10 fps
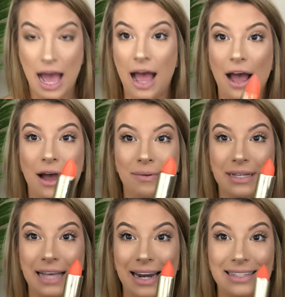
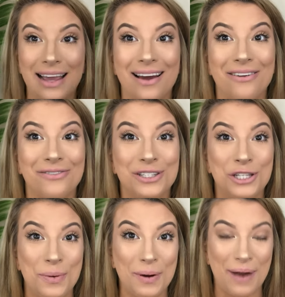Cause that is a
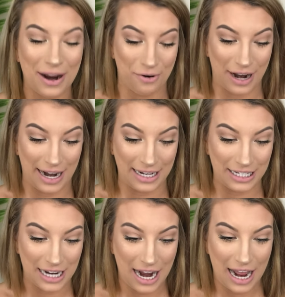super bright orange.